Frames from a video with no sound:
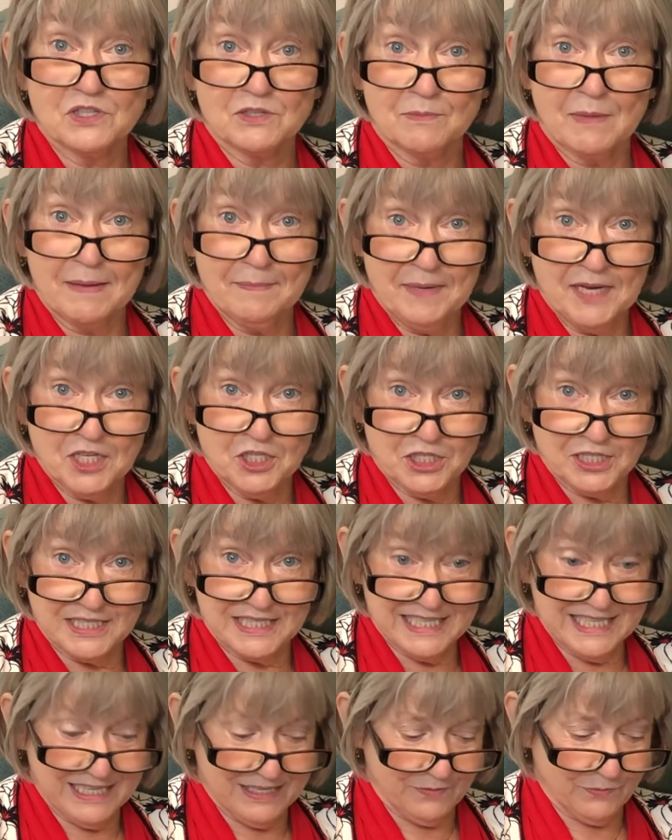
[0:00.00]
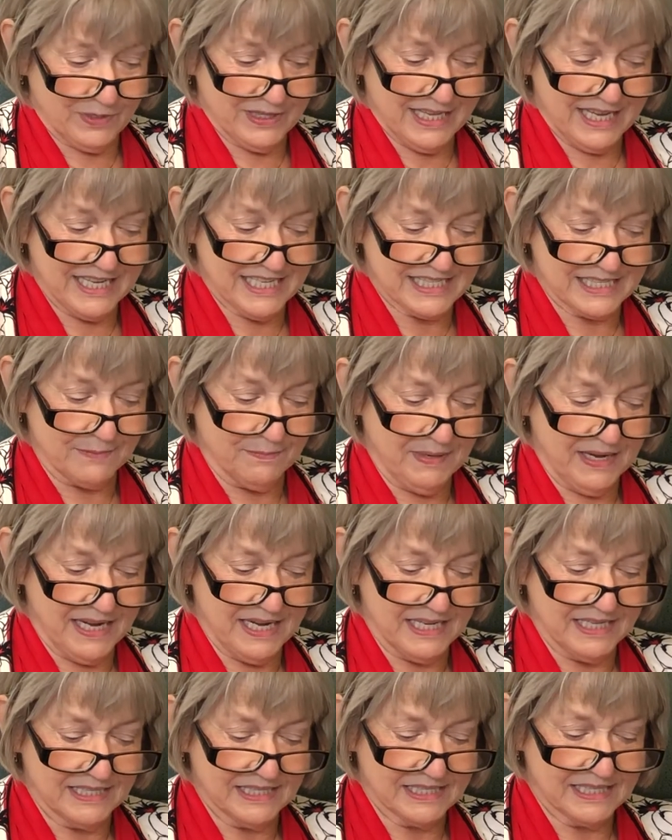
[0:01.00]
of my patients in with aches and
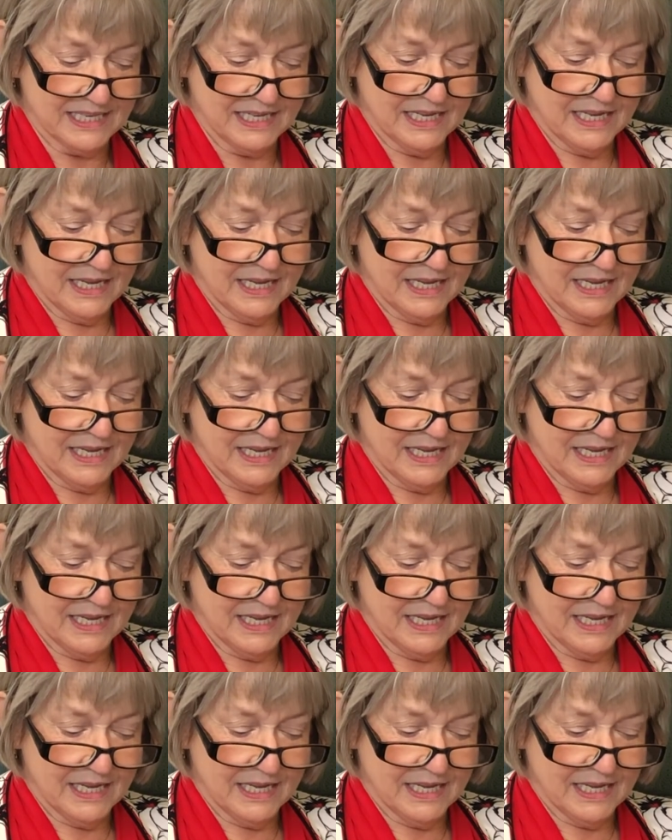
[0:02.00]
pains.